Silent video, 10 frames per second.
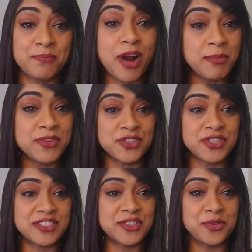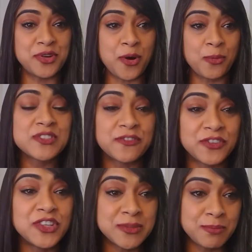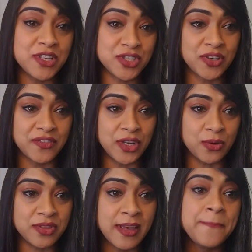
Prime Minister Justin Trudeau was the first Minister of Youth.